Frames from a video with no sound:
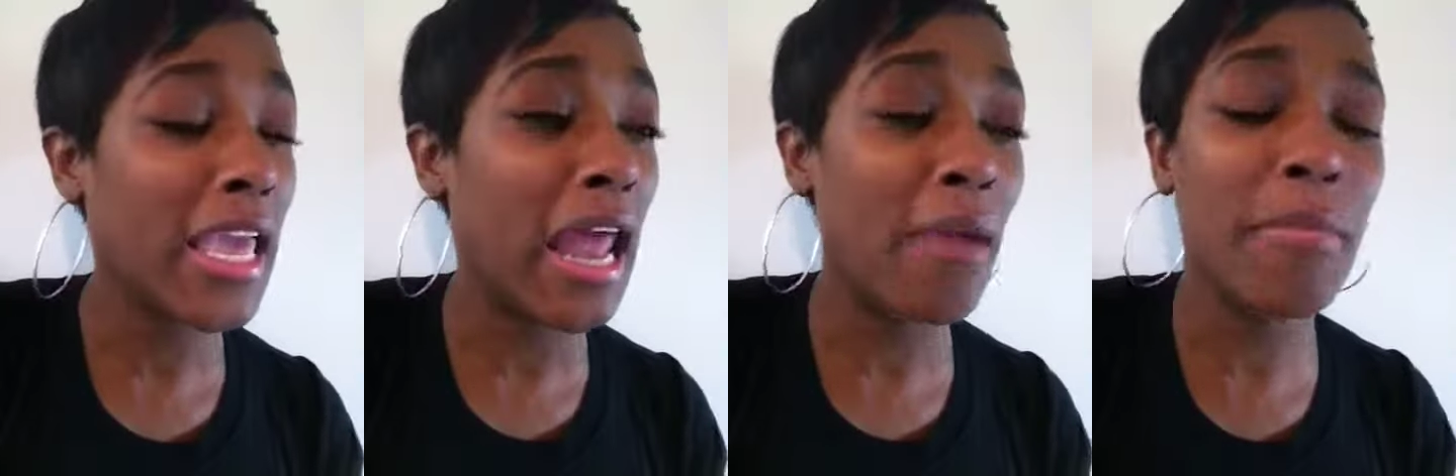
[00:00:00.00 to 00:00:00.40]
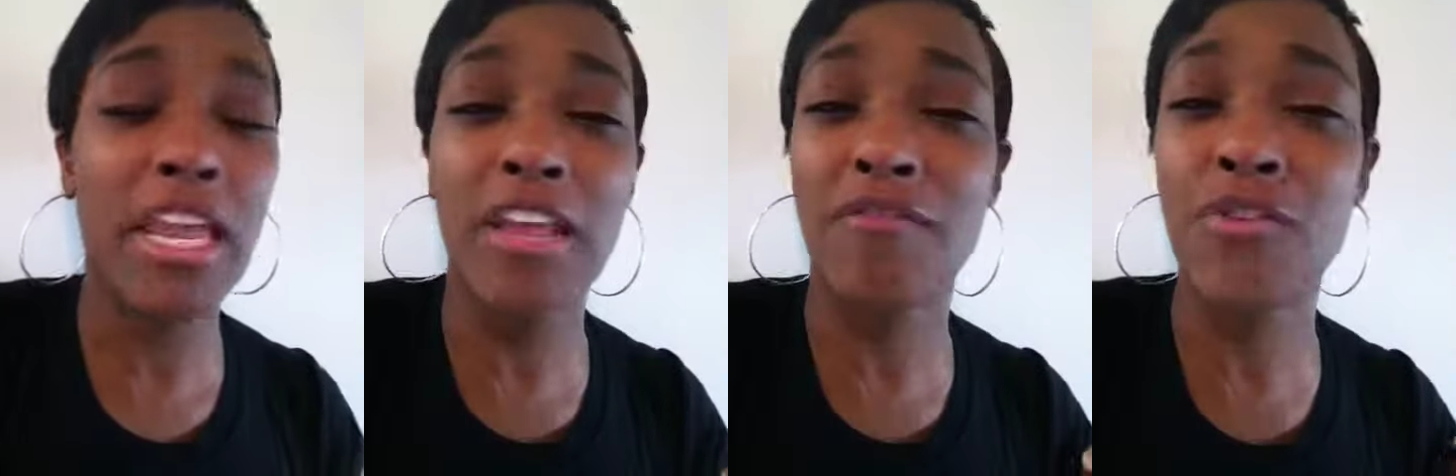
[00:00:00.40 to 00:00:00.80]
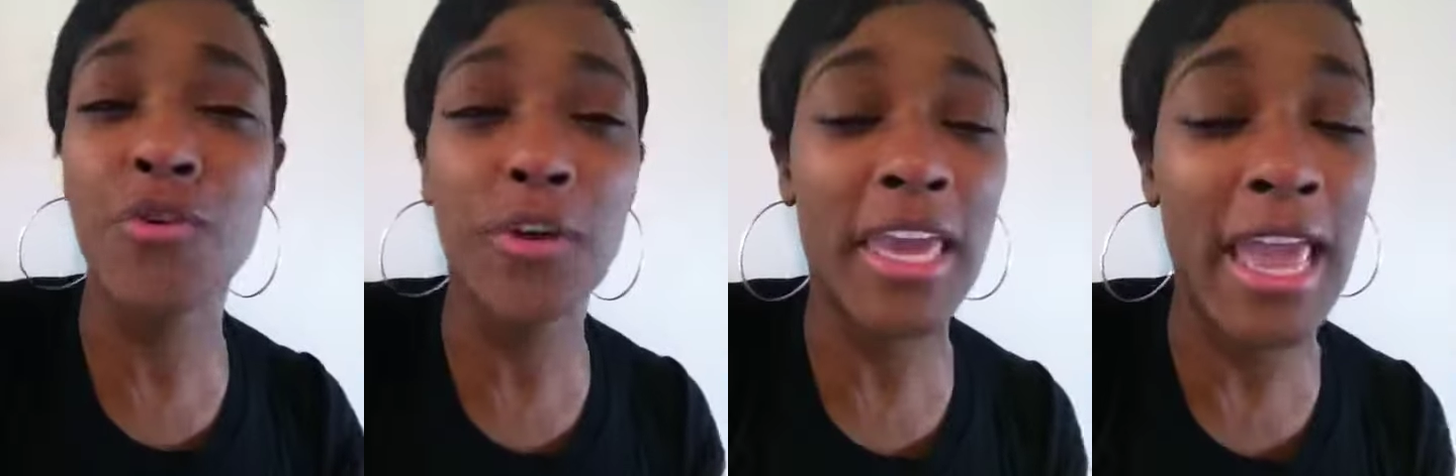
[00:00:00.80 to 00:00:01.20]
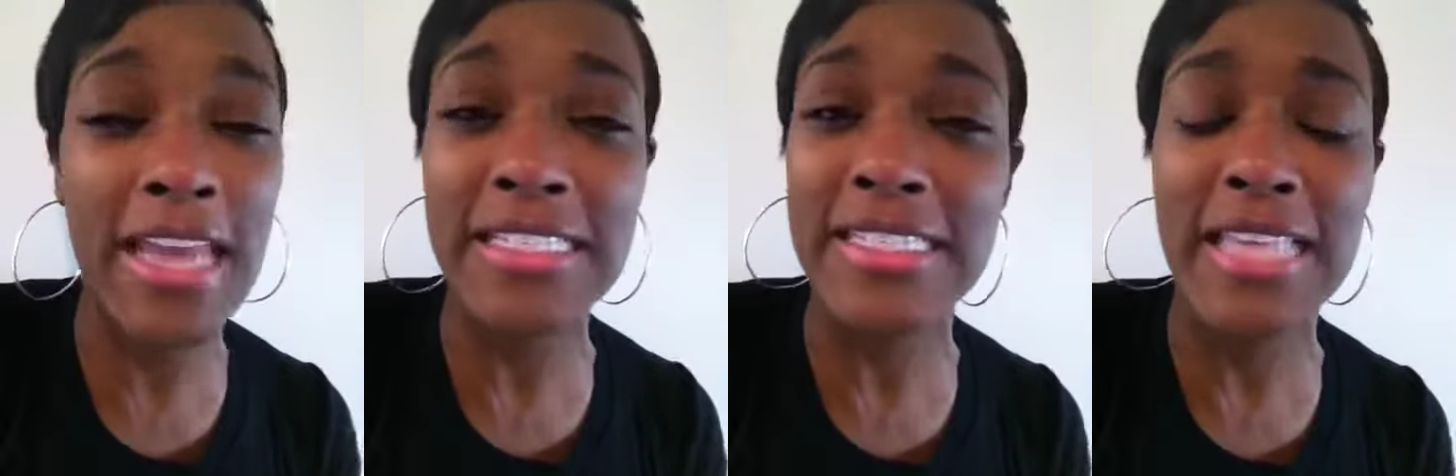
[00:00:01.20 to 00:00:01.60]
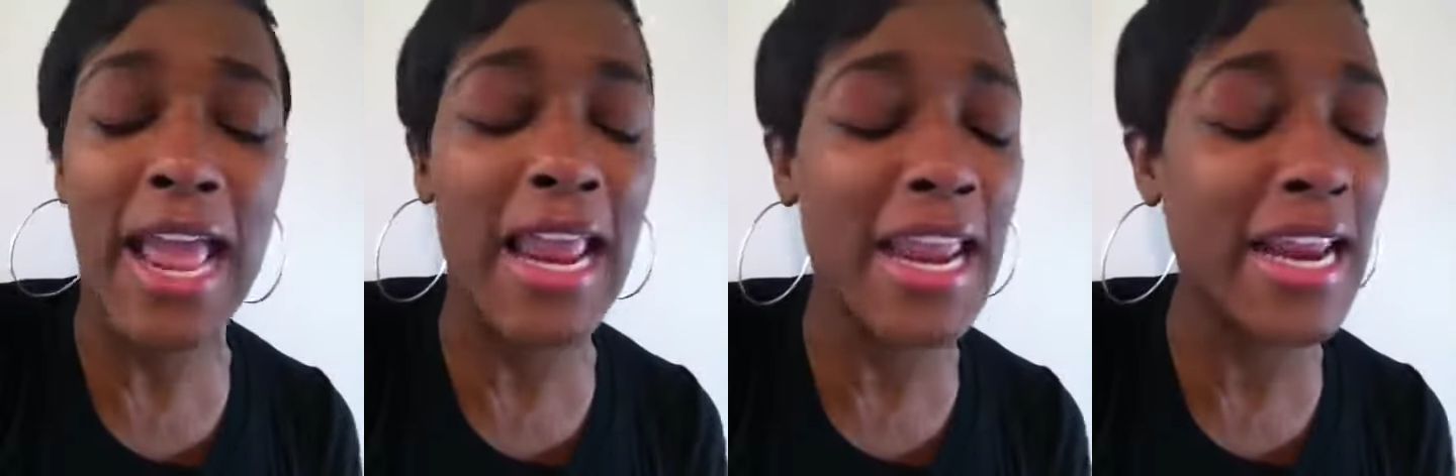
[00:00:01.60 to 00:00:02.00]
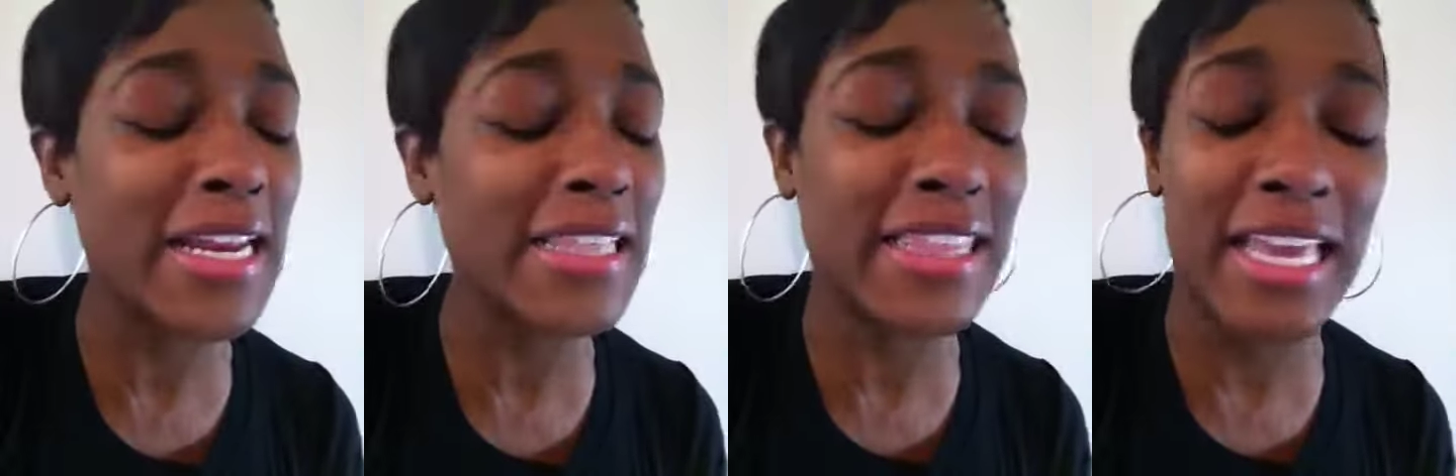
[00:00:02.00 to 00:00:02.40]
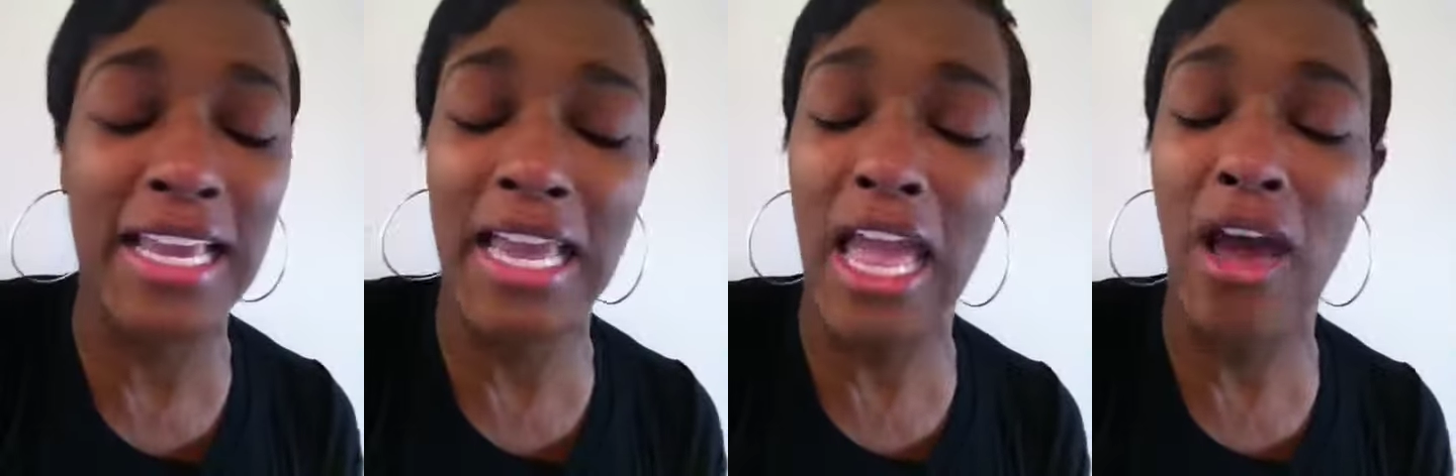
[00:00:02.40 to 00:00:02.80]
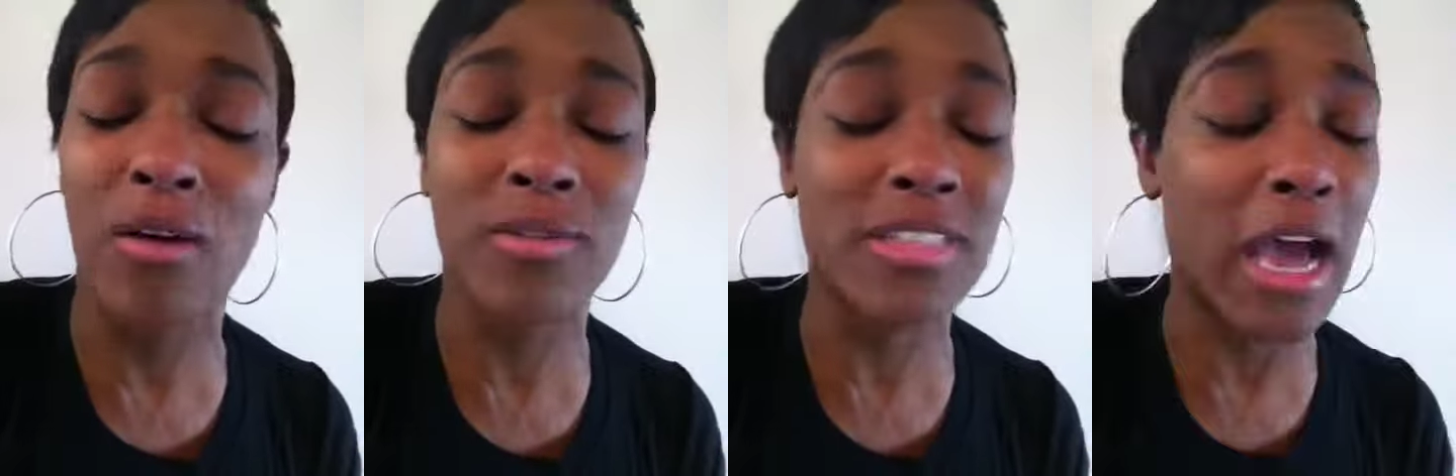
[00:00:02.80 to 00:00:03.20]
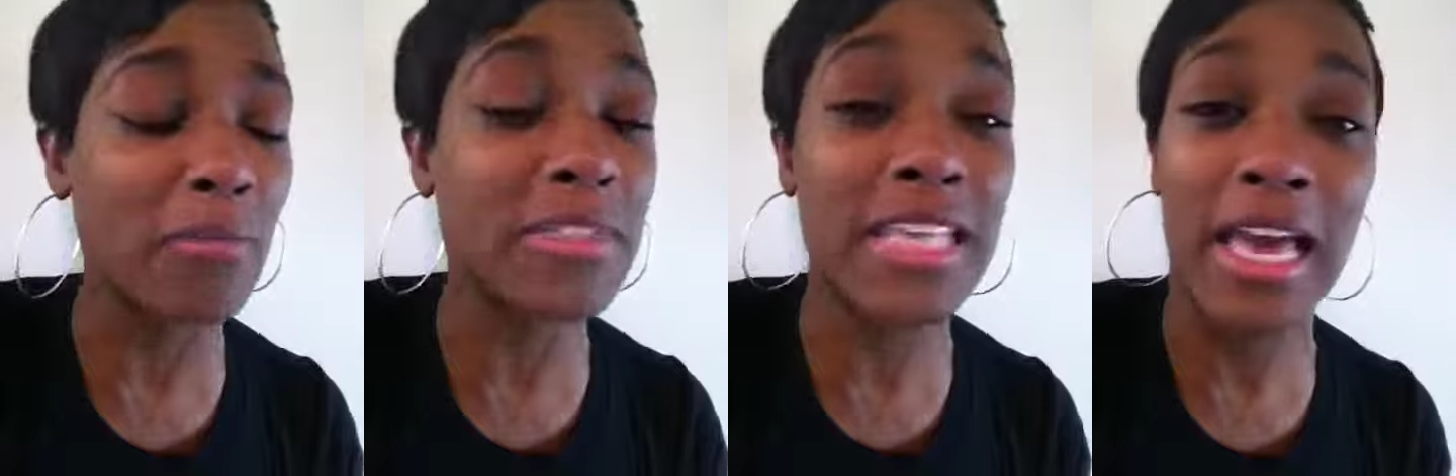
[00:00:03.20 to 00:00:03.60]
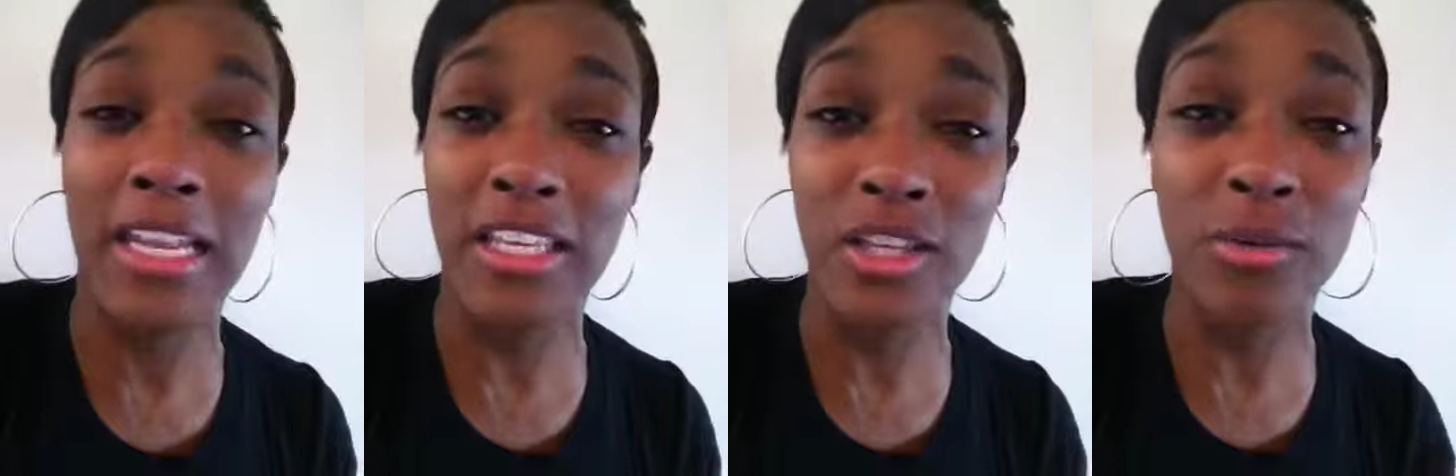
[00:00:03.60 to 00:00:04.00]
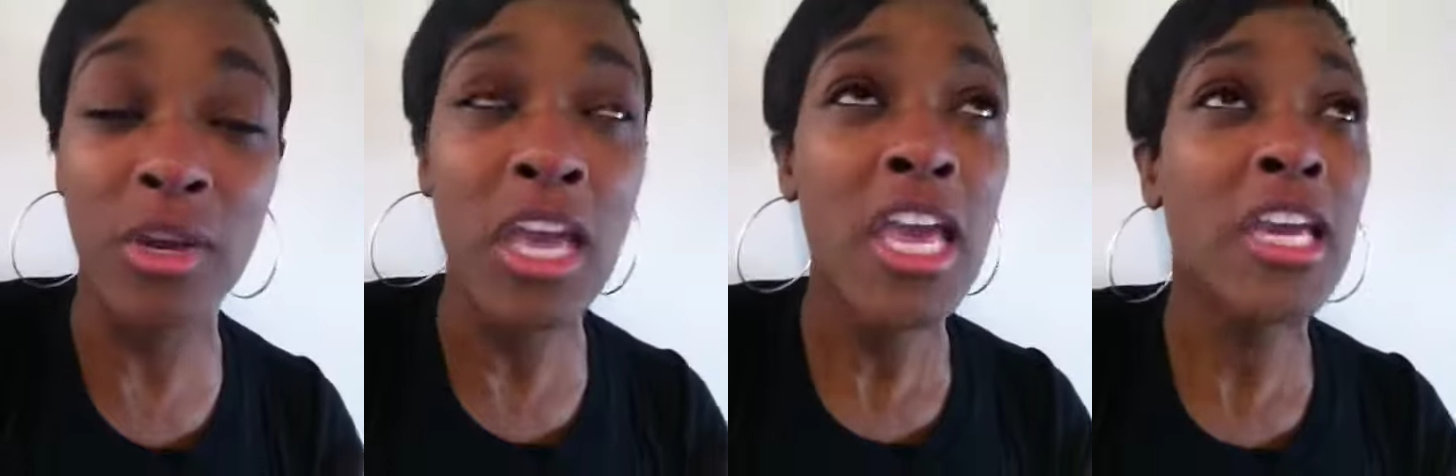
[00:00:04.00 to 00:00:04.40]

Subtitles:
And I mean, if you can't say anything else, I'm telling you,